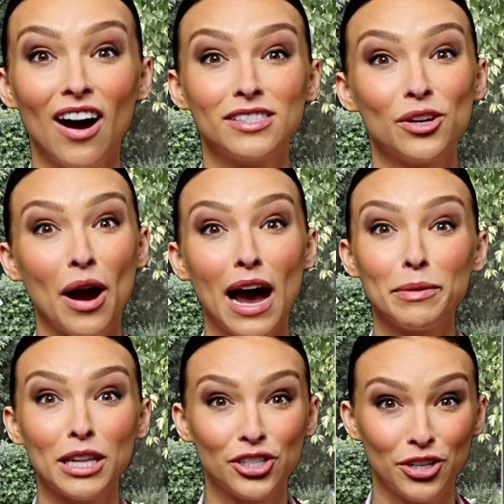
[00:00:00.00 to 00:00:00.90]
So high
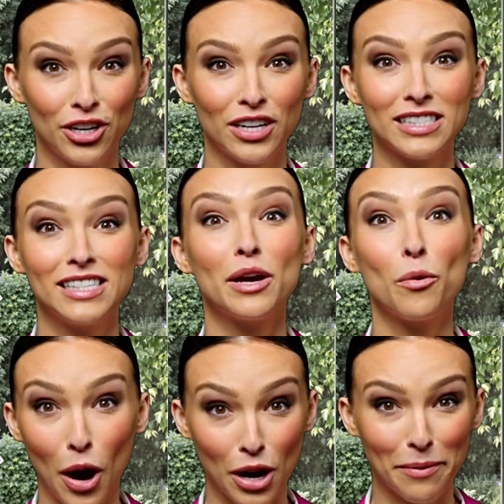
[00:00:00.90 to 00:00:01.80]
blood sugar. It's like a
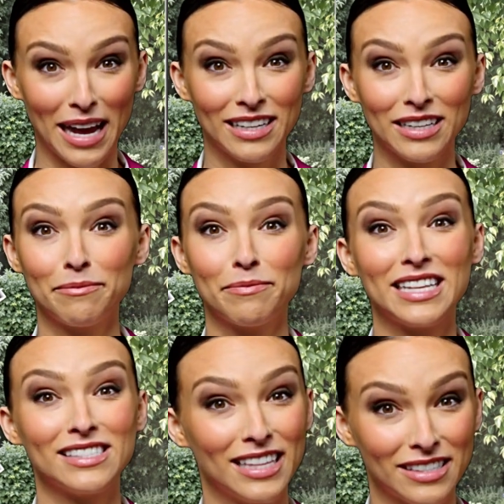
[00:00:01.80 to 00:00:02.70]
water magnet.
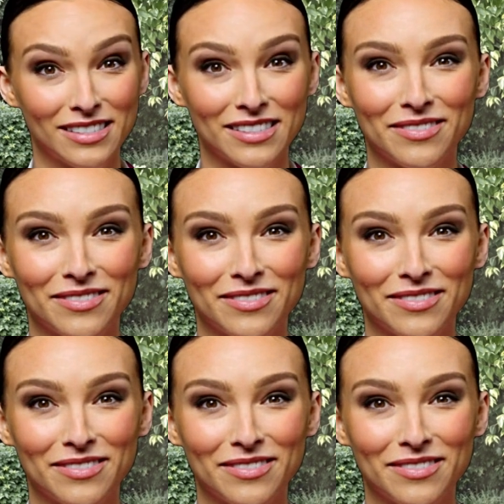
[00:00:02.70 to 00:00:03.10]
Makes sense.